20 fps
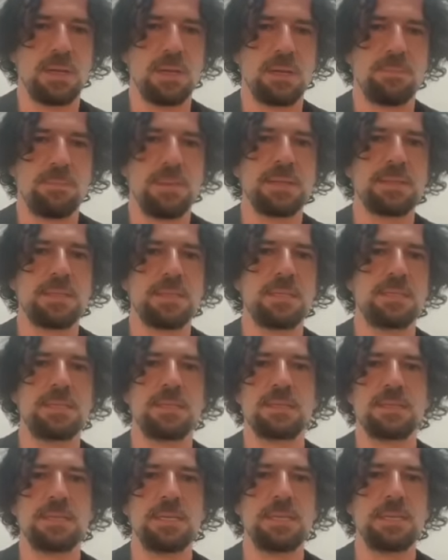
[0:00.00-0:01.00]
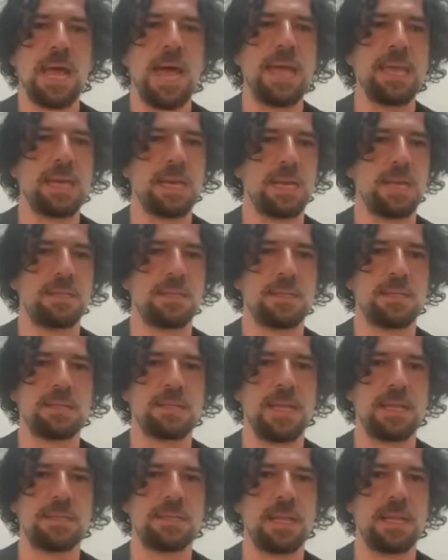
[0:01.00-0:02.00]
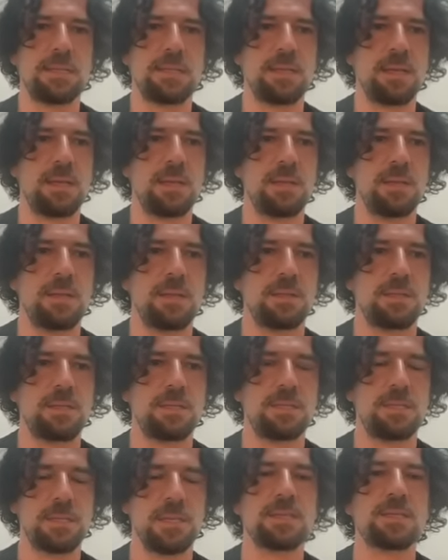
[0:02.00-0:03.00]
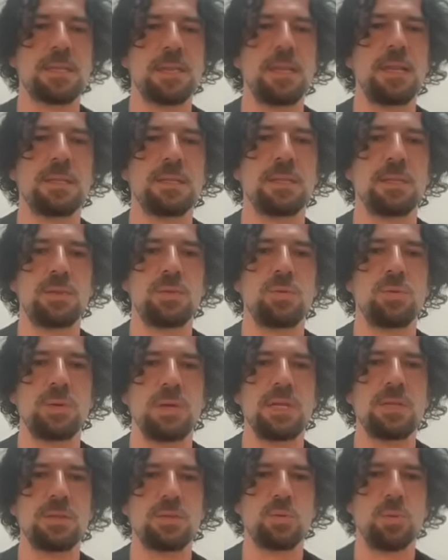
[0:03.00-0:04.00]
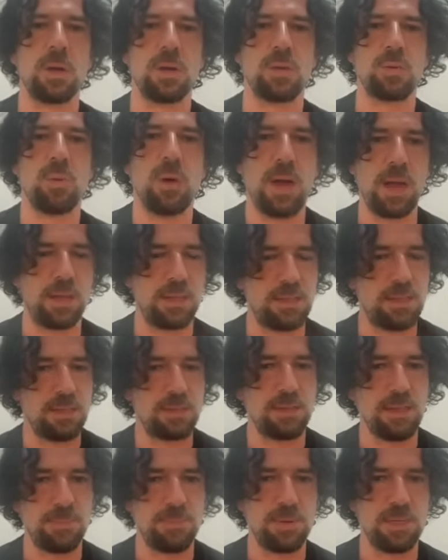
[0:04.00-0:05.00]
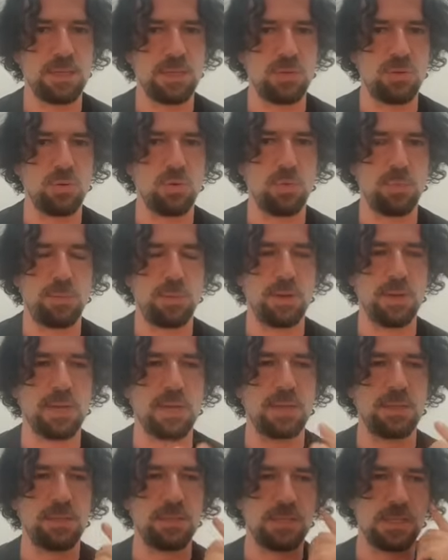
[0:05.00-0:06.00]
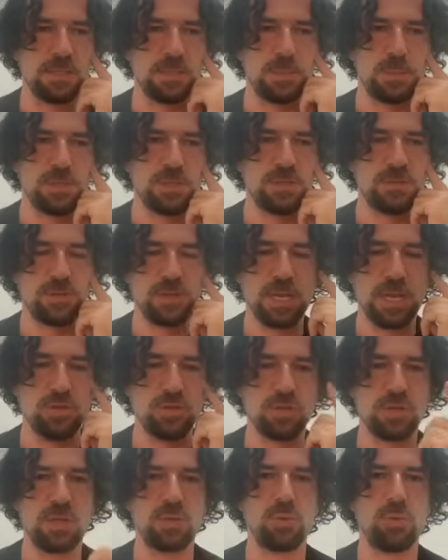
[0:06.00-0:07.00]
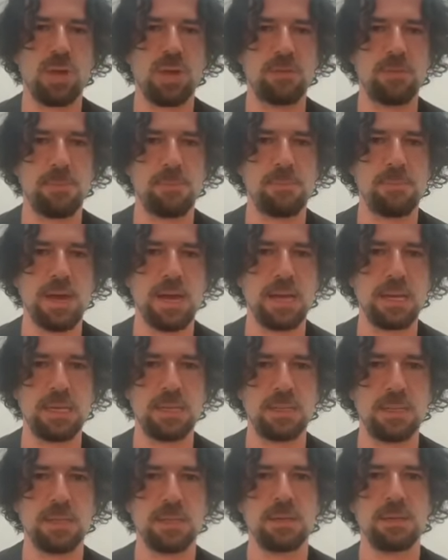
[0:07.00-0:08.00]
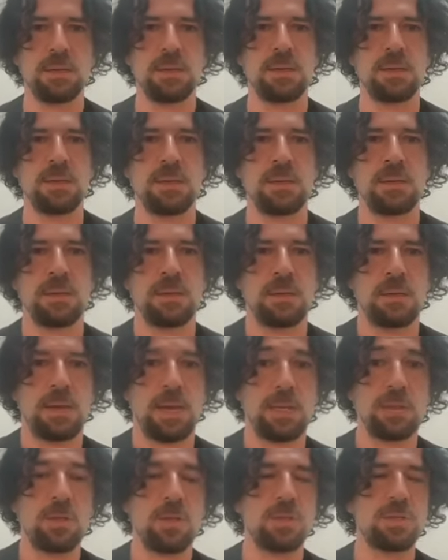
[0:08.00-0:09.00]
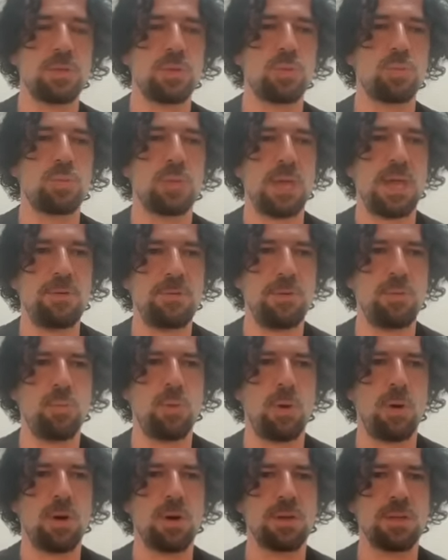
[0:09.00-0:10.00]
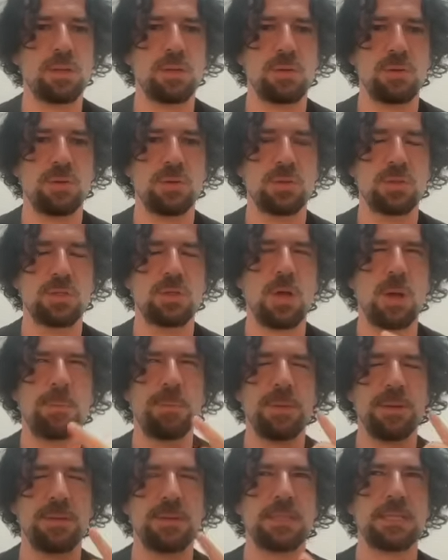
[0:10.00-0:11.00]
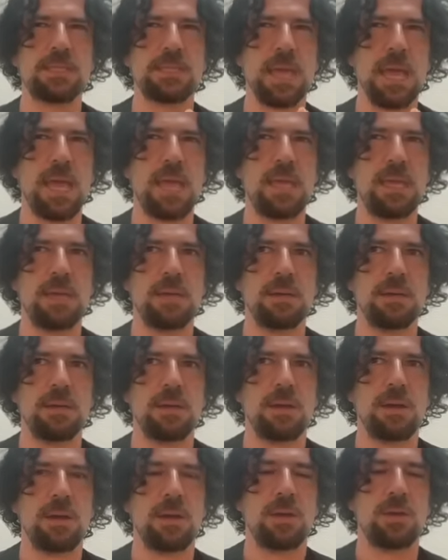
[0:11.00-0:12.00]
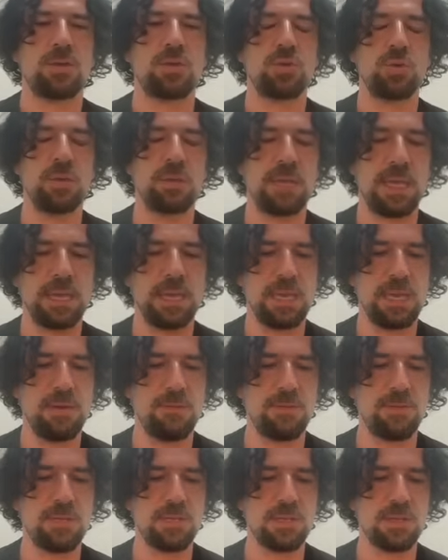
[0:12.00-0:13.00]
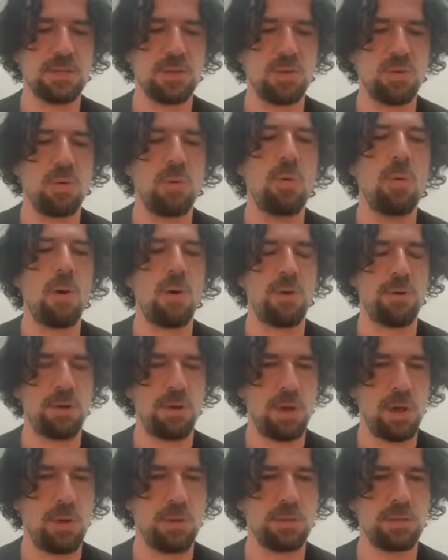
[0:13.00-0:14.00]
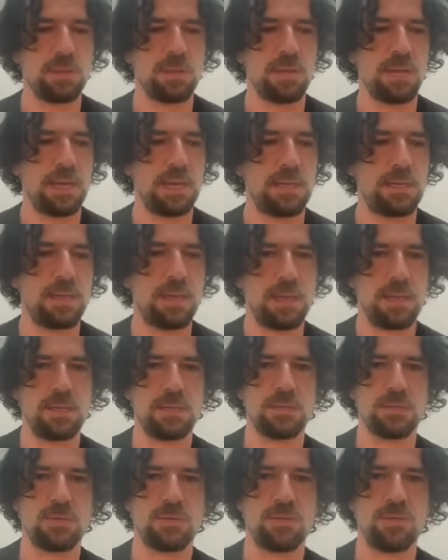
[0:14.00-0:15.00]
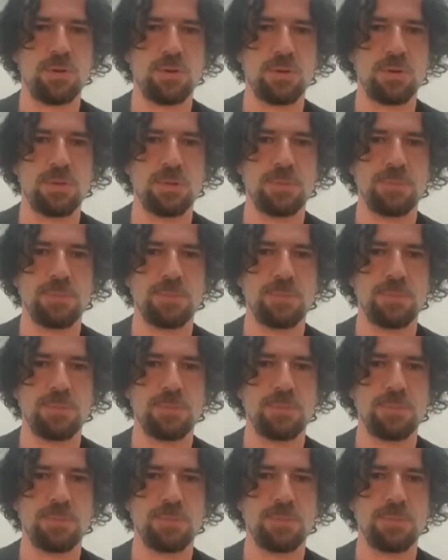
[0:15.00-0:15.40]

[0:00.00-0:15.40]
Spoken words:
but this I can understand that this is a skill that you need to acquire, the ability to communicate the specification that you have in mind. And also every word you stop and say, should I give this clue or not, and so forth.